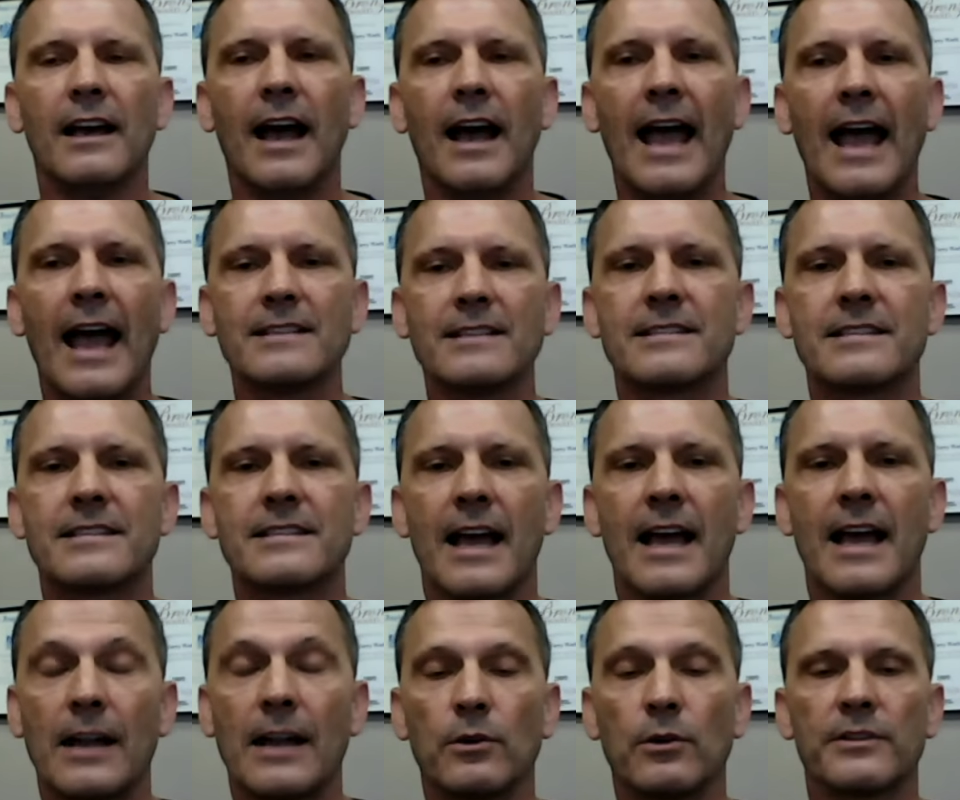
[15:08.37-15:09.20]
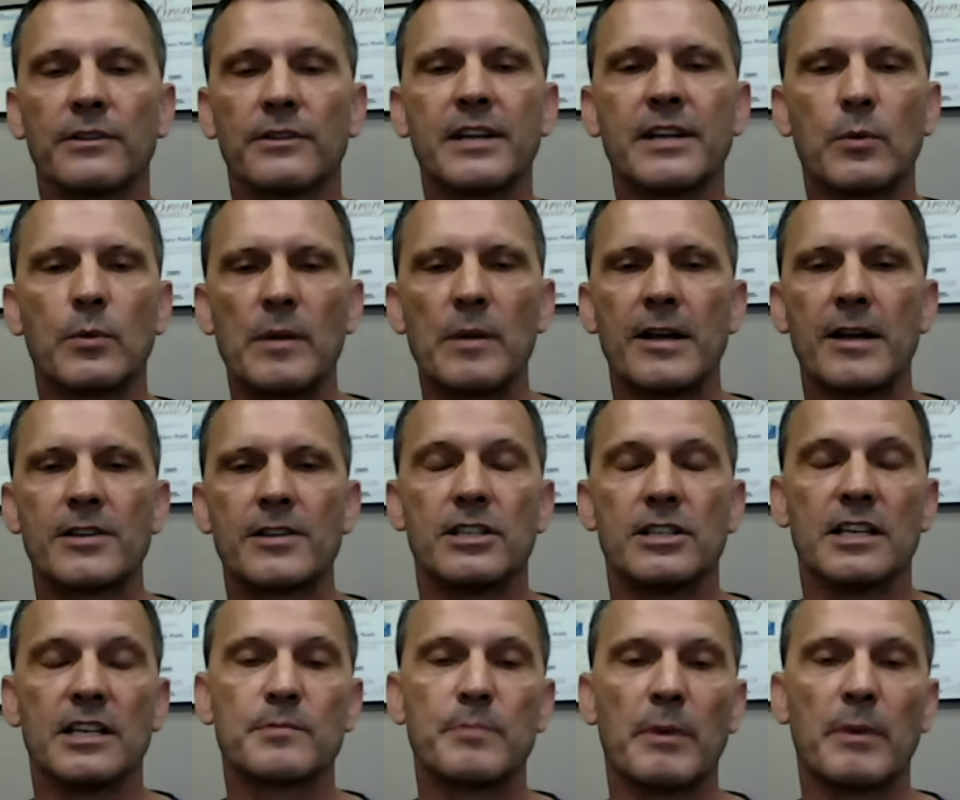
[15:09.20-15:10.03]
as I don't think we
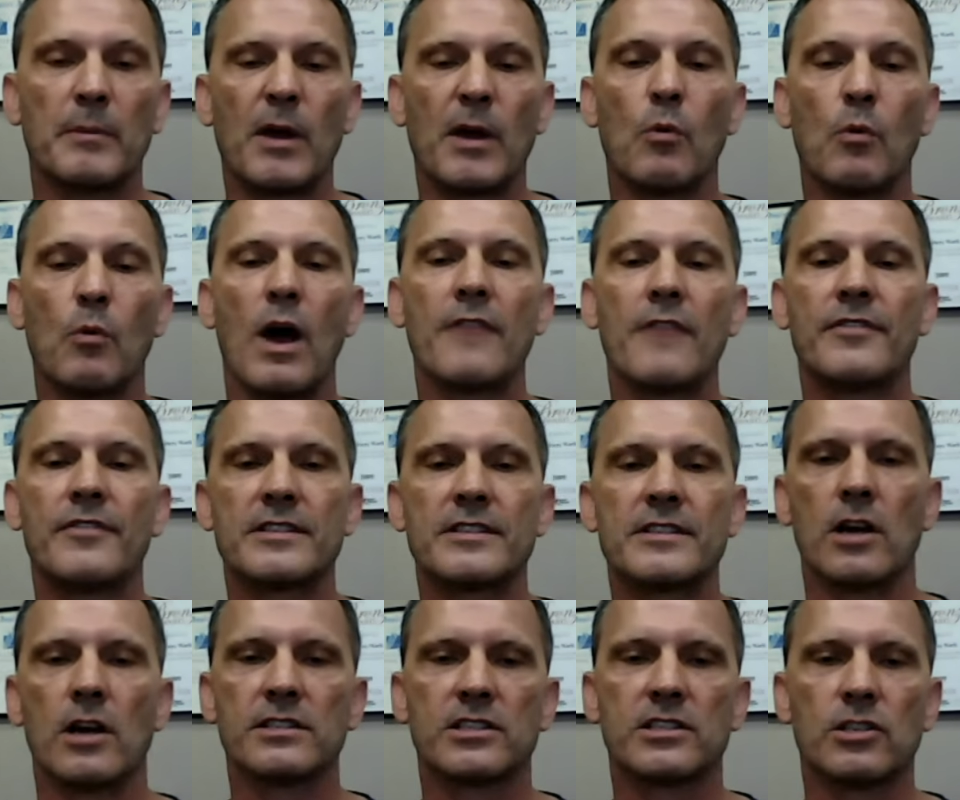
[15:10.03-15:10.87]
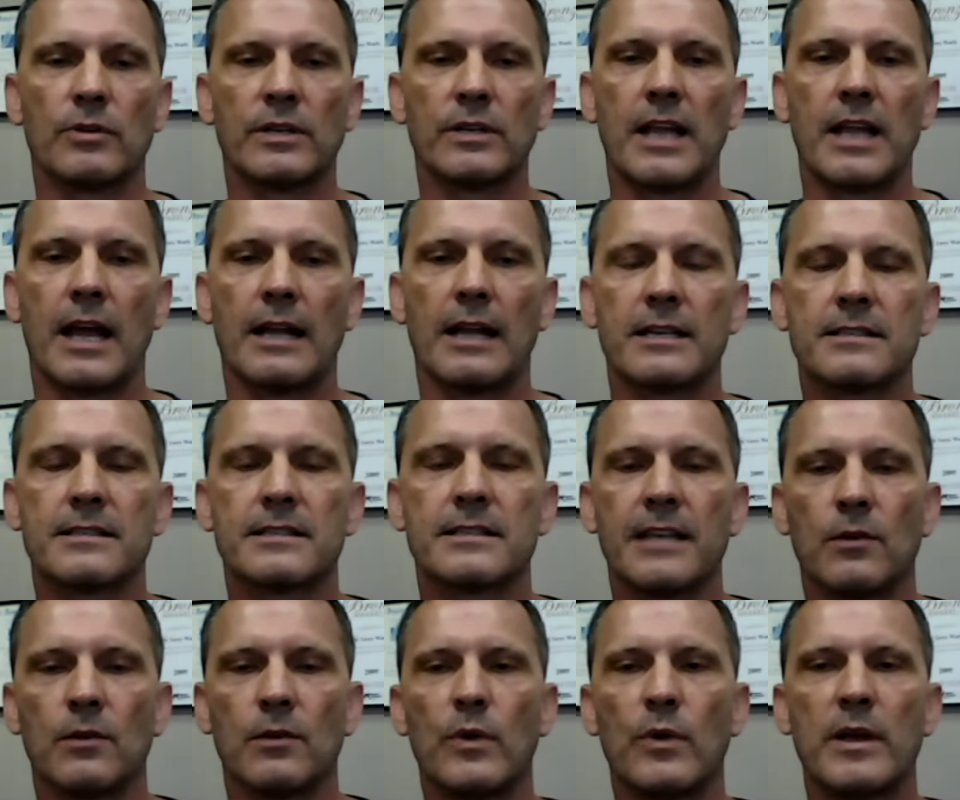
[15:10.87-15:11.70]
mentioned this, but my wife is also a dentist,
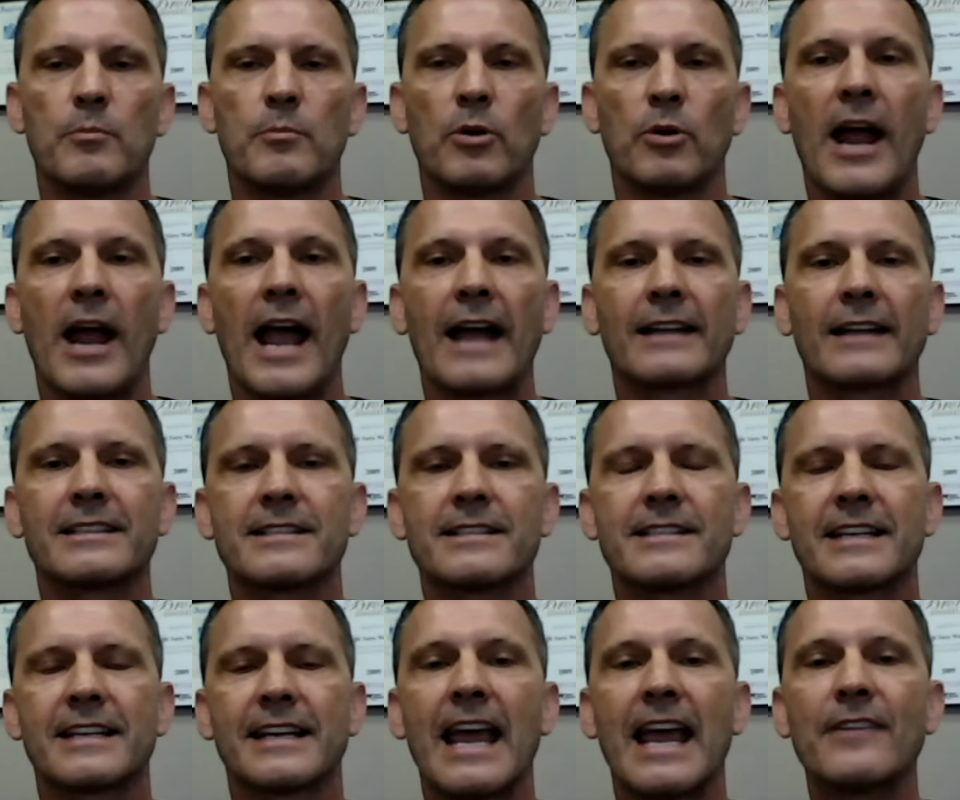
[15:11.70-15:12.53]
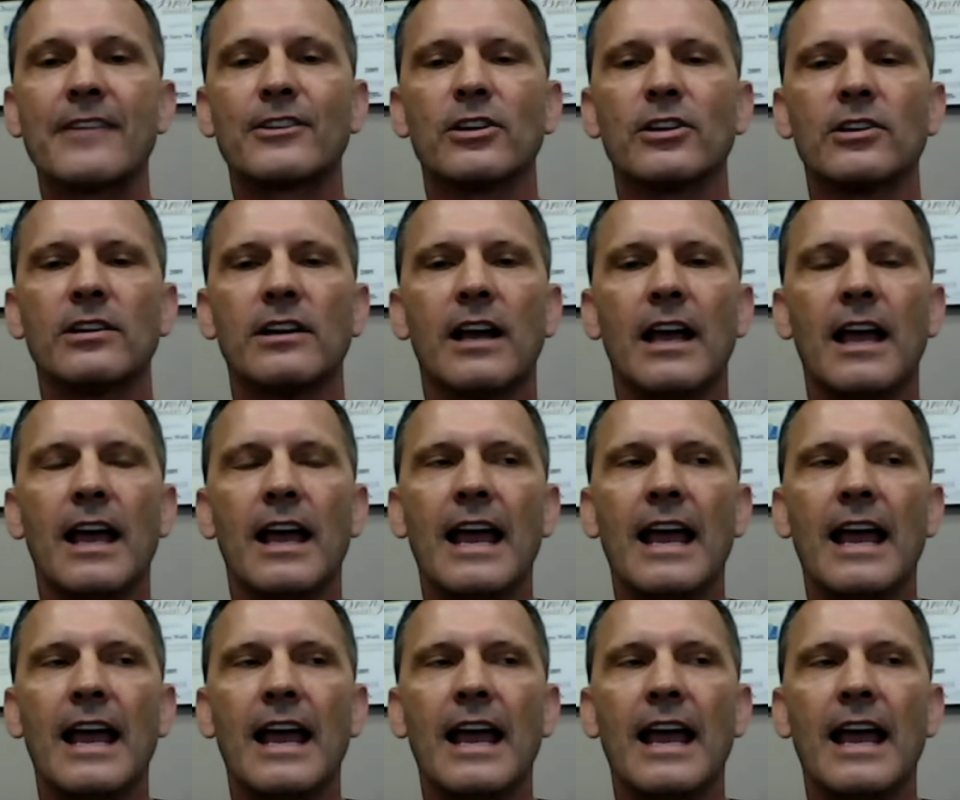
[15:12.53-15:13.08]
and we practice together.